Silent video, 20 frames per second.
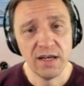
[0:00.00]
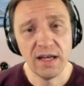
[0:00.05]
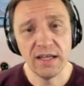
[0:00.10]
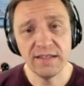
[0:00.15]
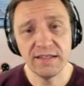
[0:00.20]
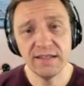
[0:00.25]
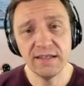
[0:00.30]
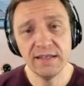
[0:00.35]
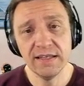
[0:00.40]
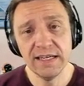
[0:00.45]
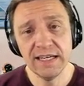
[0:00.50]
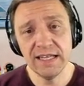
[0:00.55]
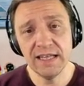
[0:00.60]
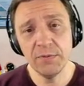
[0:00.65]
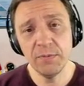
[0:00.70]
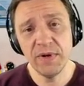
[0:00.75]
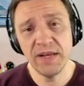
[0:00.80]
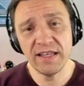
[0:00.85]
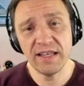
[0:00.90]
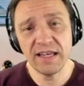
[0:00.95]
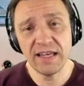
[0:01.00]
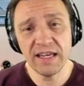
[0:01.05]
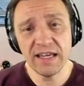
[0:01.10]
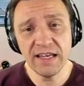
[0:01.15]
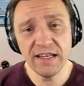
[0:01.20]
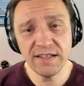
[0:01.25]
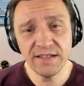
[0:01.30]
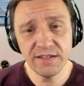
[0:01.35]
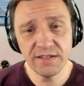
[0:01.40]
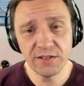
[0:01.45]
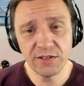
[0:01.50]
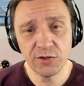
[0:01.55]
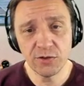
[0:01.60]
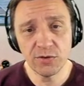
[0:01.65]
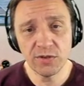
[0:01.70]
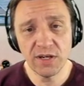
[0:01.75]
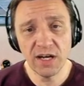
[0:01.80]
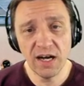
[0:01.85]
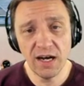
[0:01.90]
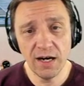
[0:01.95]
It's a little bit easier to
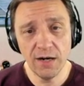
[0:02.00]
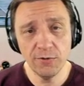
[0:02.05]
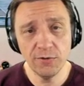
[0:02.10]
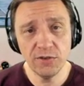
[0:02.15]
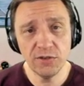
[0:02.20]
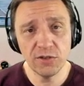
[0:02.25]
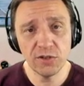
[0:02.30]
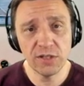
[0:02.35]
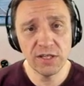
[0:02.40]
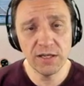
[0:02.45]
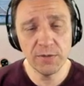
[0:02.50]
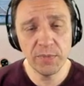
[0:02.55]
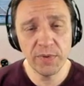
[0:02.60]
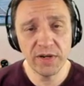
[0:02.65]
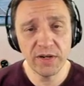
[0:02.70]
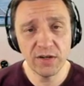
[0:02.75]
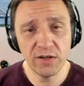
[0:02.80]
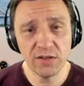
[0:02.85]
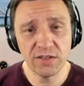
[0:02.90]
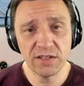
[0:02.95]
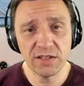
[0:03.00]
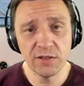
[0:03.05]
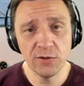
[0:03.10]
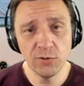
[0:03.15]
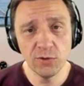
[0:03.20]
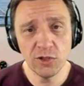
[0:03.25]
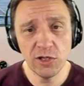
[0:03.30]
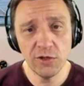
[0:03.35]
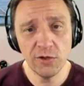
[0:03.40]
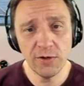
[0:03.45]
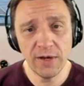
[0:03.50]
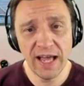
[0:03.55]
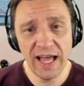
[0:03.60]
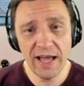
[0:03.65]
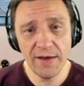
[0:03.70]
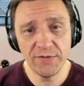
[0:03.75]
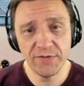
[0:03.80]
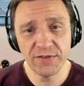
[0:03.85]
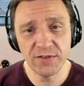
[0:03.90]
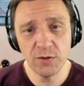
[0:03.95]
counter here because usually you
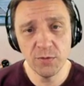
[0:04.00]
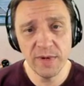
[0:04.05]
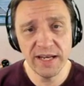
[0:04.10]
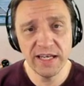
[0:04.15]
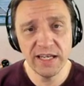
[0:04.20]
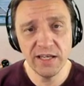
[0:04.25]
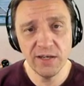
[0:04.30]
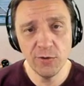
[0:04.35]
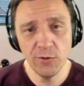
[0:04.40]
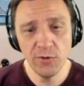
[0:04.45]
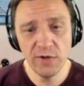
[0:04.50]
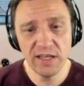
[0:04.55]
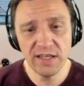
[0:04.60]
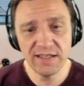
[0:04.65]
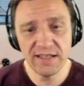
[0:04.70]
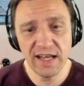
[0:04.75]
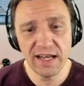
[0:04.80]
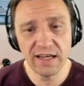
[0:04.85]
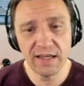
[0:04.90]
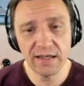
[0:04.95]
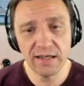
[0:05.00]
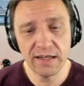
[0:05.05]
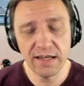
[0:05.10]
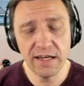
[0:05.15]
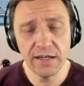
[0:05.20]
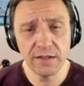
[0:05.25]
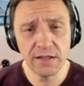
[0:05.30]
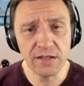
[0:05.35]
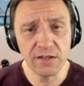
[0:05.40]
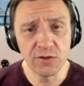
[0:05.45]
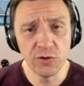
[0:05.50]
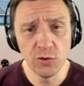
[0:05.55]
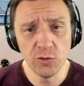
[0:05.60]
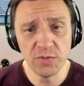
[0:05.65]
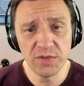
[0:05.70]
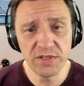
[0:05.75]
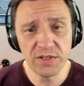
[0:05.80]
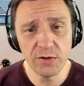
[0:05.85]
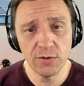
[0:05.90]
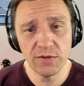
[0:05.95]
have so many units. Like here the
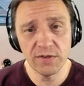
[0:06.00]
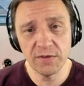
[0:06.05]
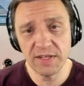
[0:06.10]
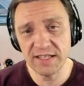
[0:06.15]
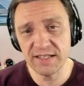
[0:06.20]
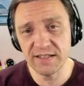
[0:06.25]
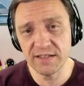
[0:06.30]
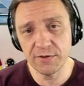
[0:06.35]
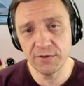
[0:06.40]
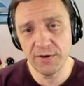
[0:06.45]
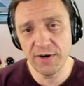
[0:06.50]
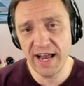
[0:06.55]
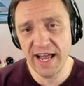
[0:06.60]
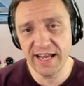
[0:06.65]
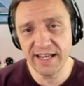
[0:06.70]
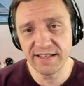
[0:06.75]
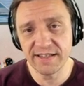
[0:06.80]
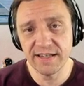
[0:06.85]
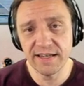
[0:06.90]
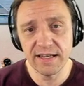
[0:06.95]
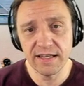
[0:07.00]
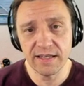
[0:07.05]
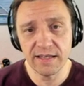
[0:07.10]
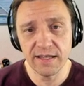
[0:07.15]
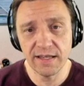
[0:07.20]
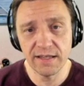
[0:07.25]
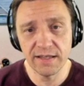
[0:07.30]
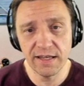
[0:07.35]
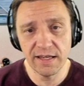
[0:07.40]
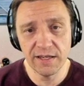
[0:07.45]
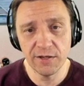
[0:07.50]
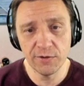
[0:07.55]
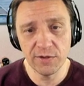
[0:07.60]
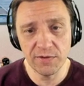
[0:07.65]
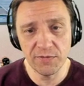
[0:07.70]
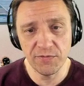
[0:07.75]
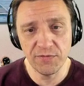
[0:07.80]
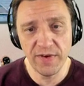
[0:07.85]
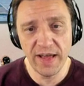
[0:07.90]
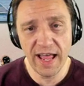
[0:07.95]
Tombstone distracts it and then you
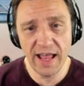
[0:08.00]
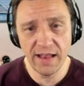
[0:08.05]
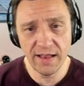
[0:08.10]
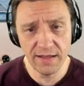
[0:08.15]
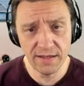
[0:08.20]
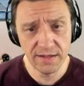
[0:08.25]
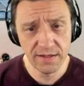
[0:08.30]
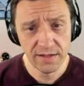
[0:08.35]
defend.